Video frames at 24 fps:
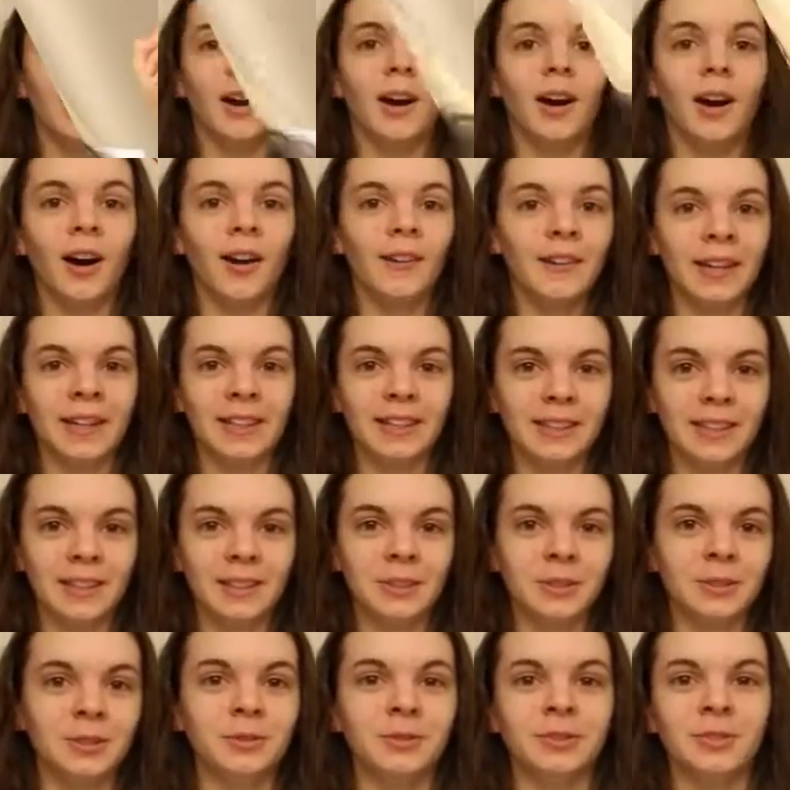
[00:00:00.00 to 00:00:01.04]
Alright guys,
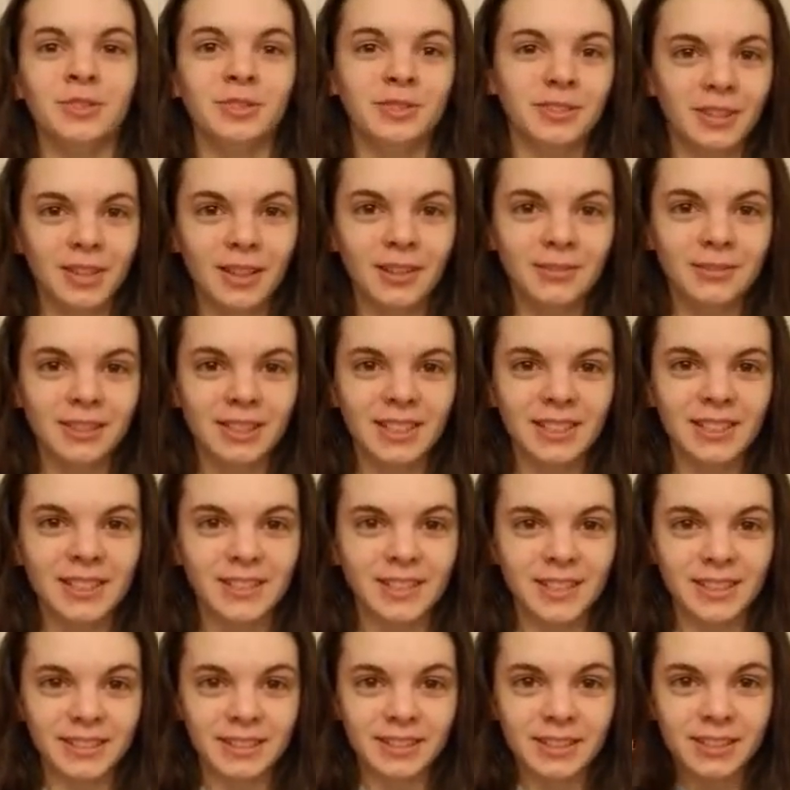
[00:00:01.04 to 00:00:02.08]
so to start off with this
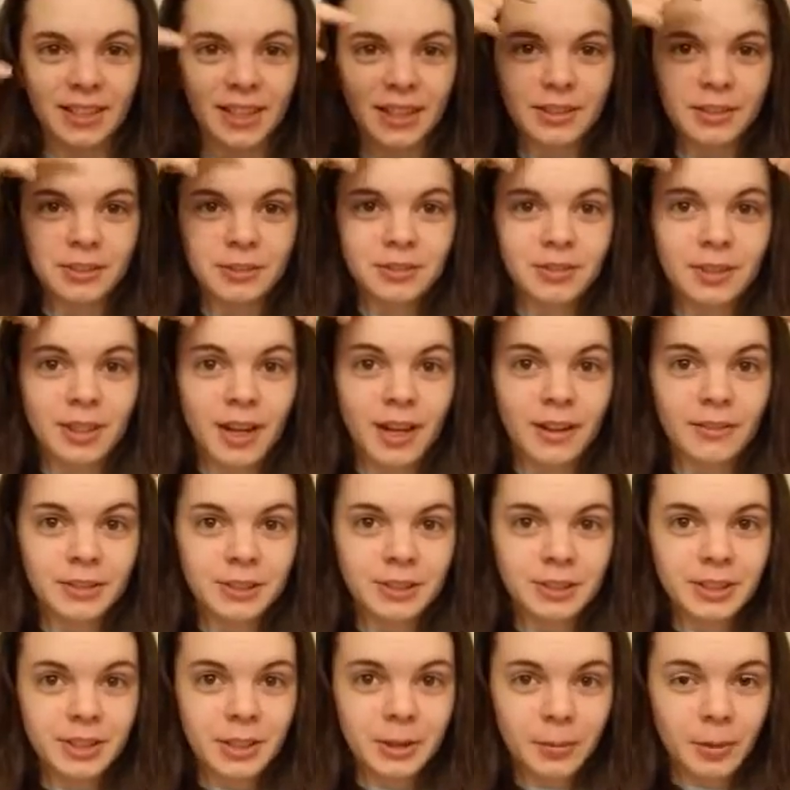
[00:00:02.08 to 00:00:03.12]
hairstyle, you should have your
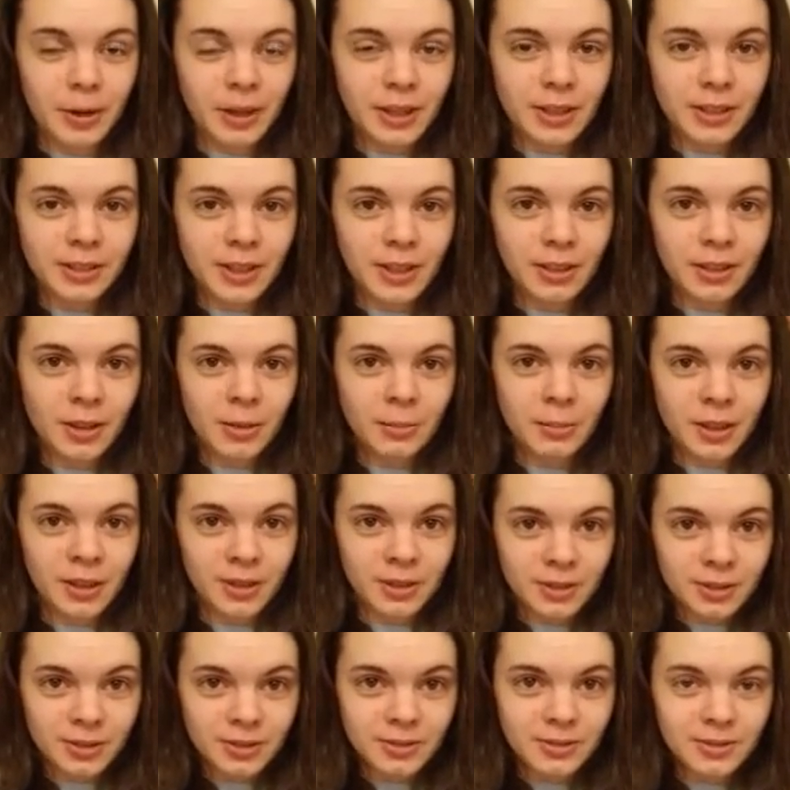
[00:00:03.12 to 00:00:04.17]
hair parted down the
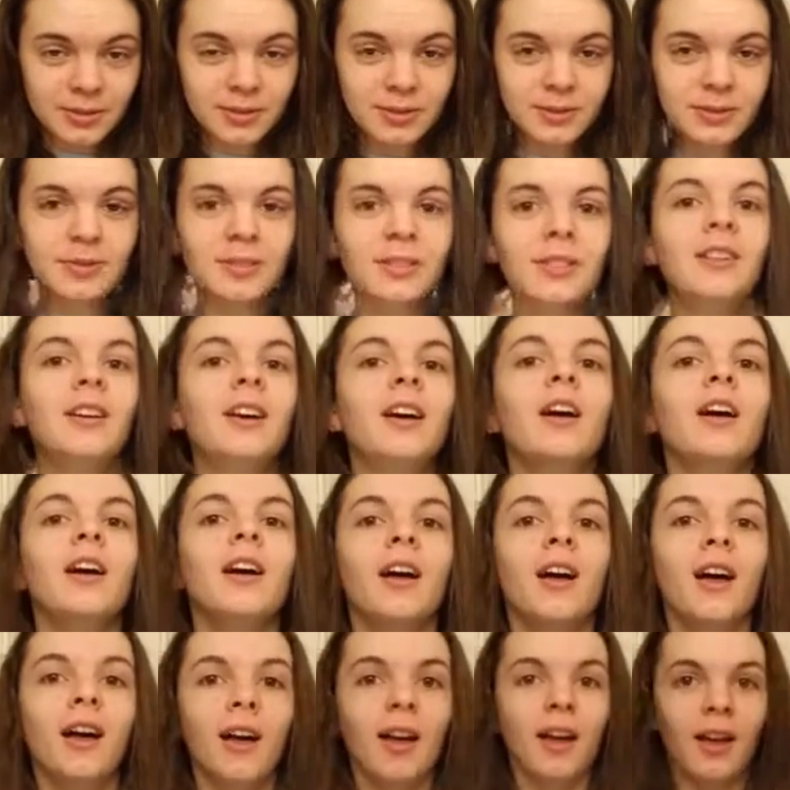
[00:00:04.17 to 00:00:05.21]
middle.
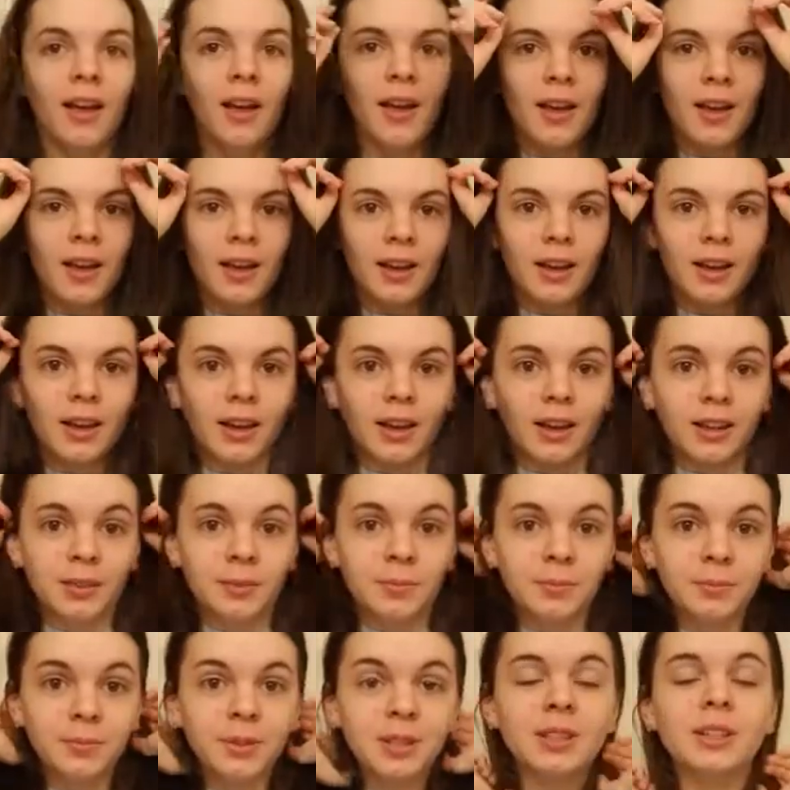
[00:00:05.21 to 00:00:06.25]
And
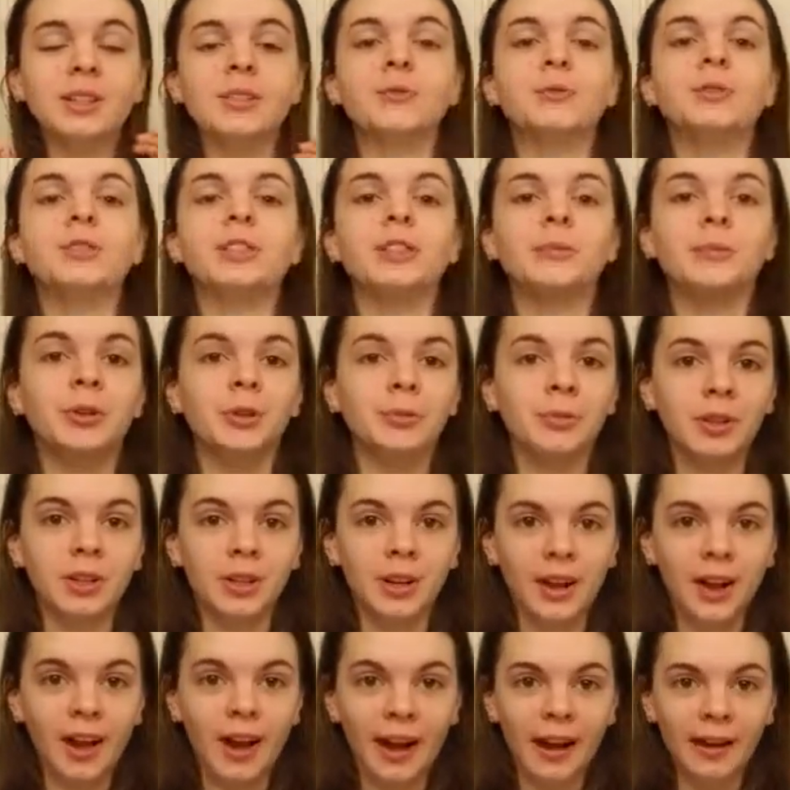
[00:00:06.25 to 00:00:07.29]
because we're going to be doing
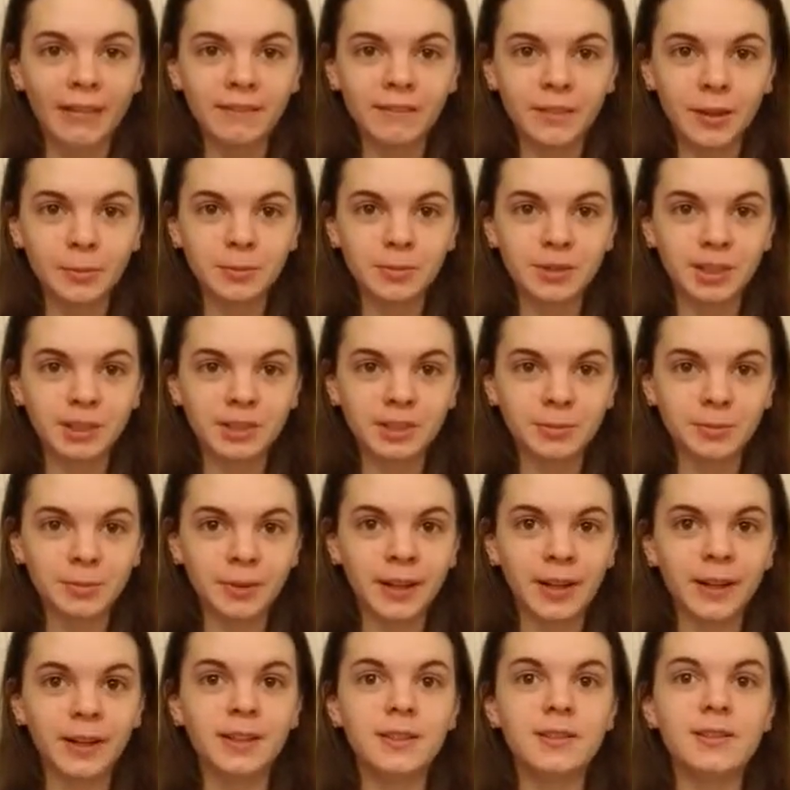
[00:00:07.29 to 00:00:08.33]
half-up Dutch
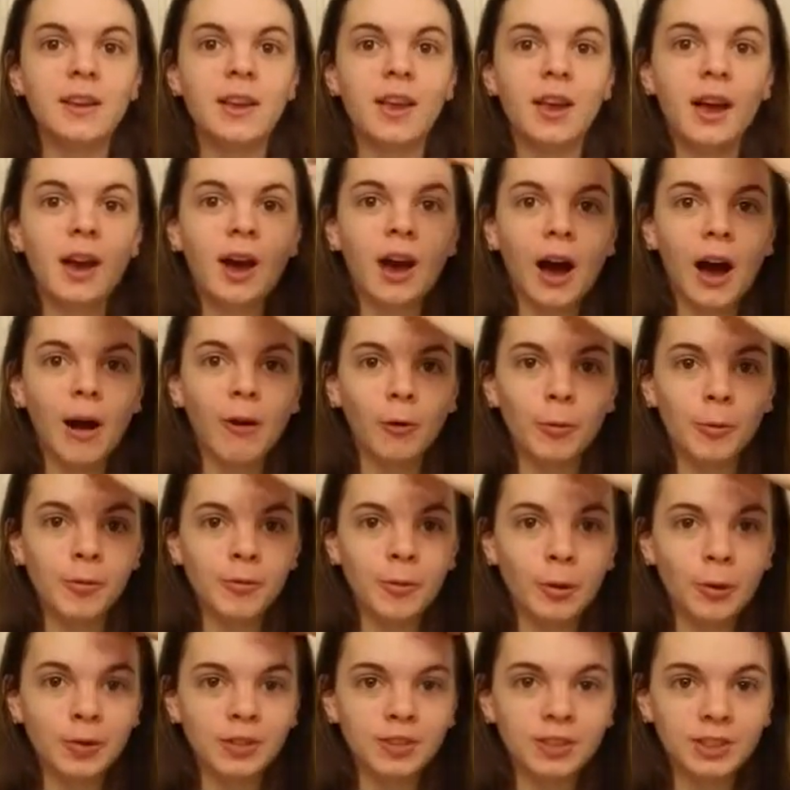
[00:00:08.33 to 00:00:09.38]
braids, I'll be
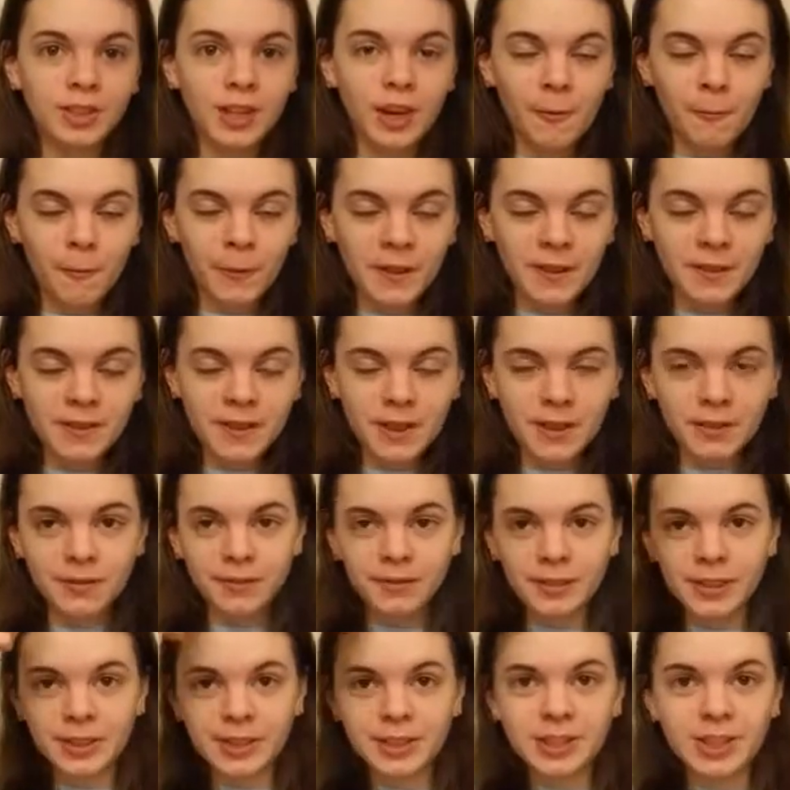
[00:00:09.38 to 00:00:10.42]
focusing on one side
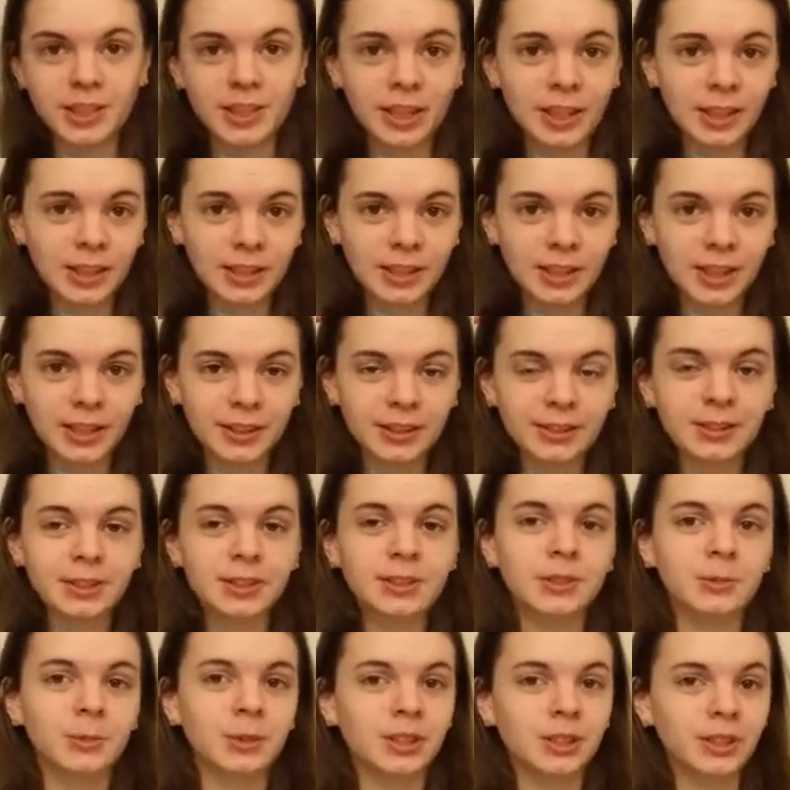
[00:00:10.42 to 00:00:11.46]
first and then on the other, so
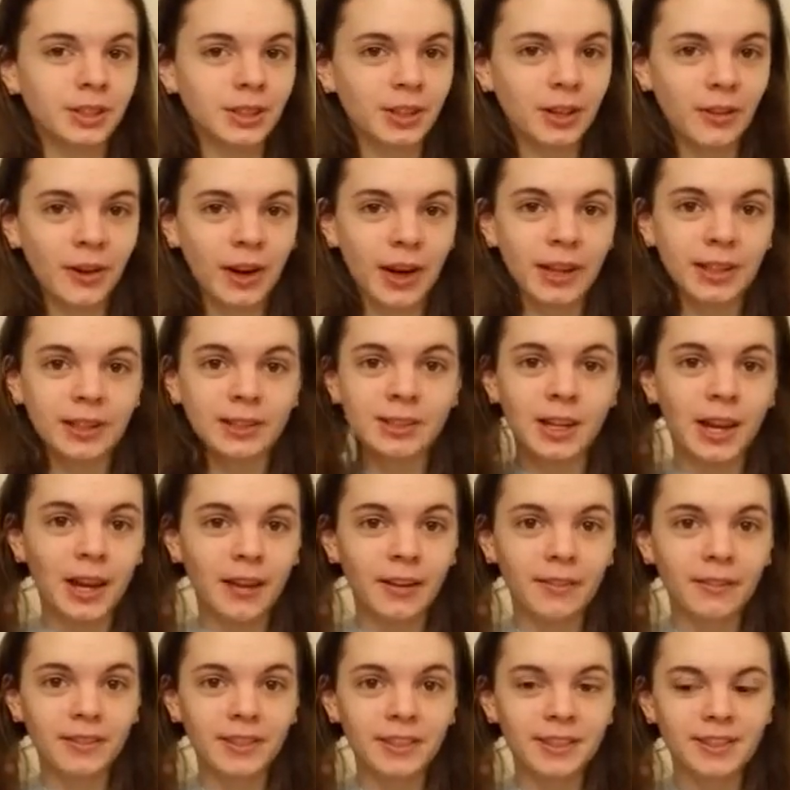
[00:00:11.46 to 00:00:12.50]
we're going to go ahead and tie off
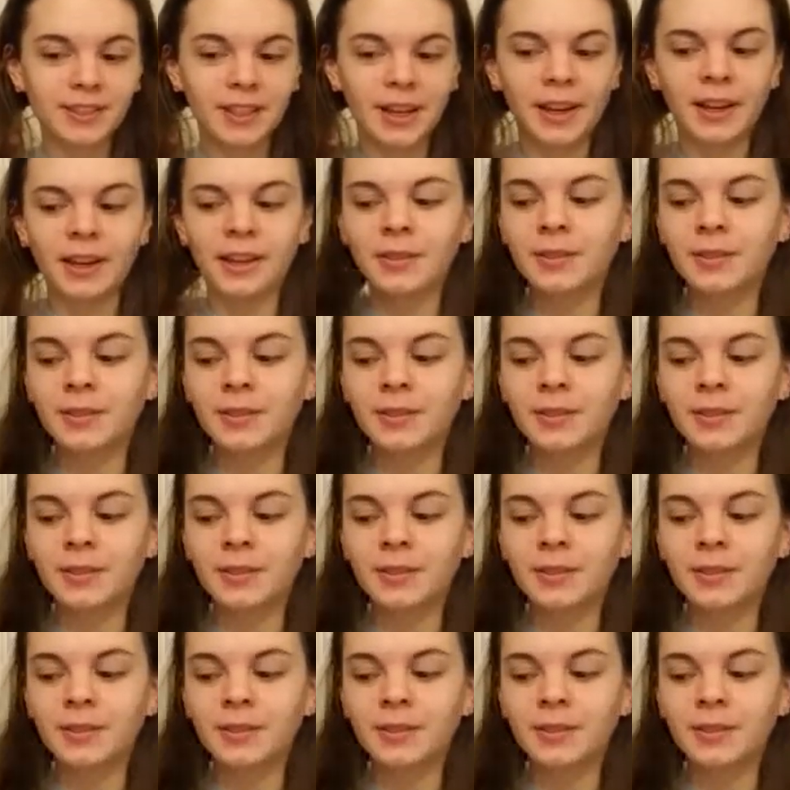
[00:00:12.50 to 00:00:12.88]
this side.